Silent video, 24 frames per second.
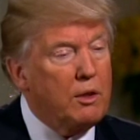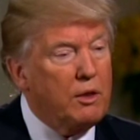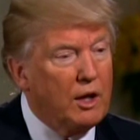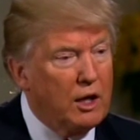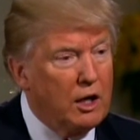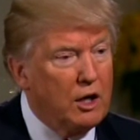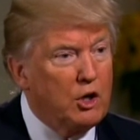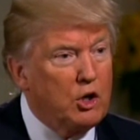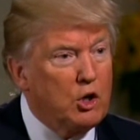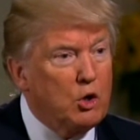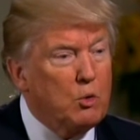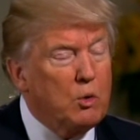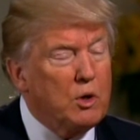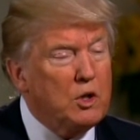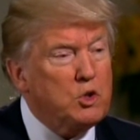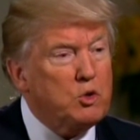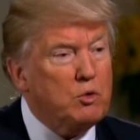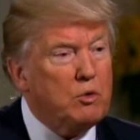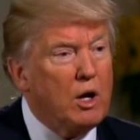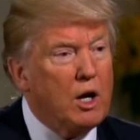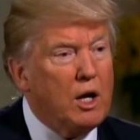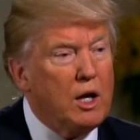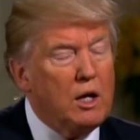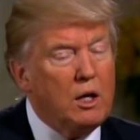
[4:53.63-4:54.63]
they're going to do
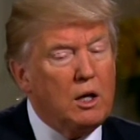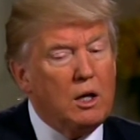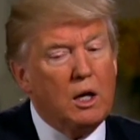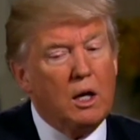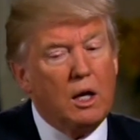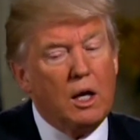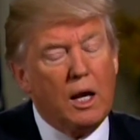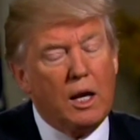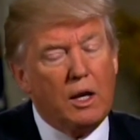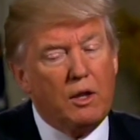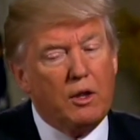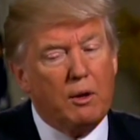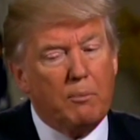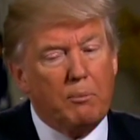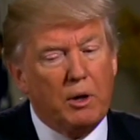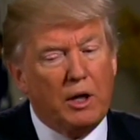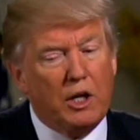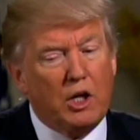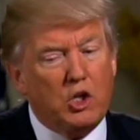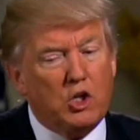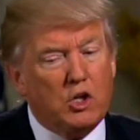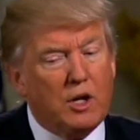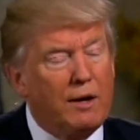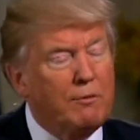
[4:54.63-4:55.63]
what's right, and they're
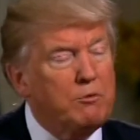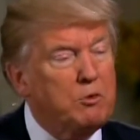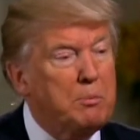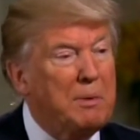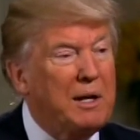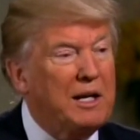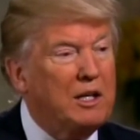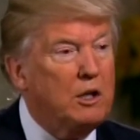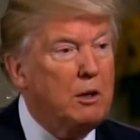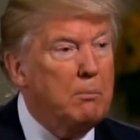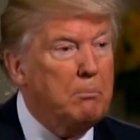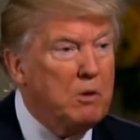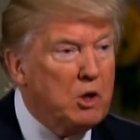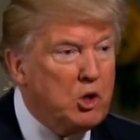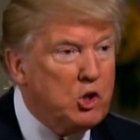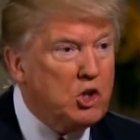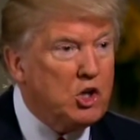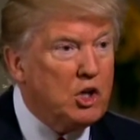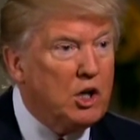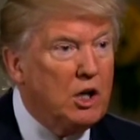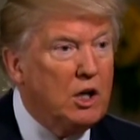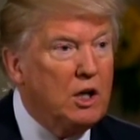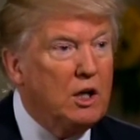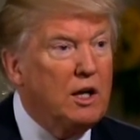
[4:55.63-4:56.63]
bringing jobs back to
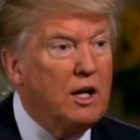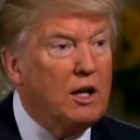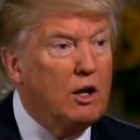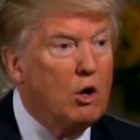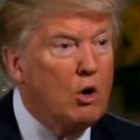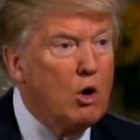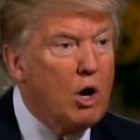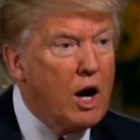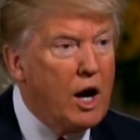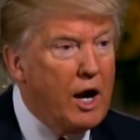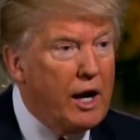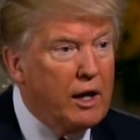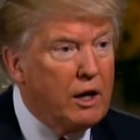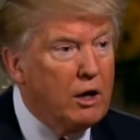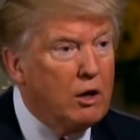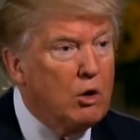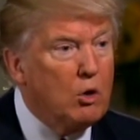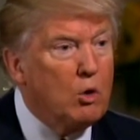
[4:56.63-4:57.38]
Michigan and Ohio